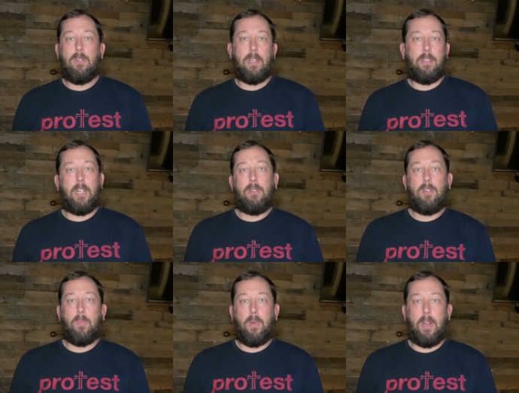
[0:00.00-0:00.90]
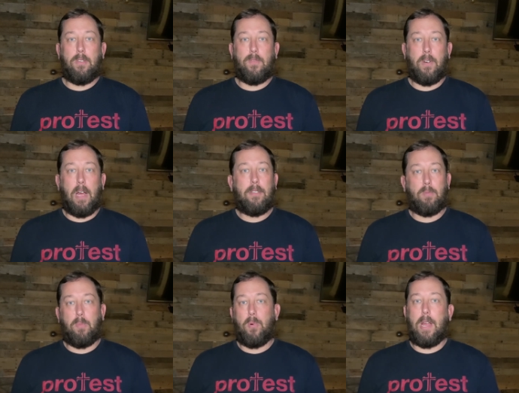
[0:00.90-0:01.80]
Continue in your prayers for us.
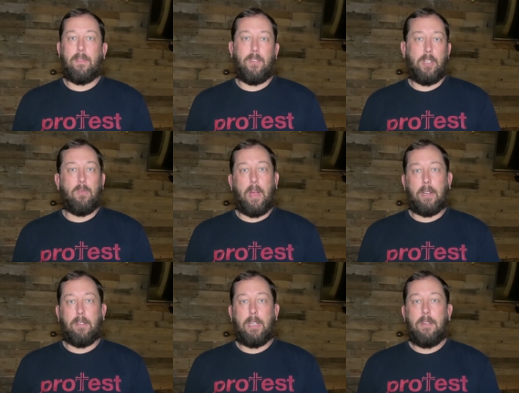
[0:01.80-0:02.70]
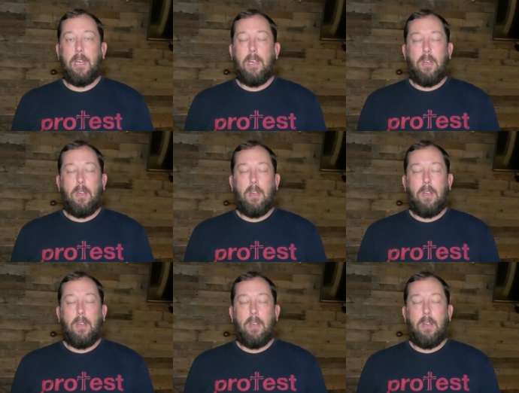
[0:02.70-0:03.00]
We're praying for you regularly.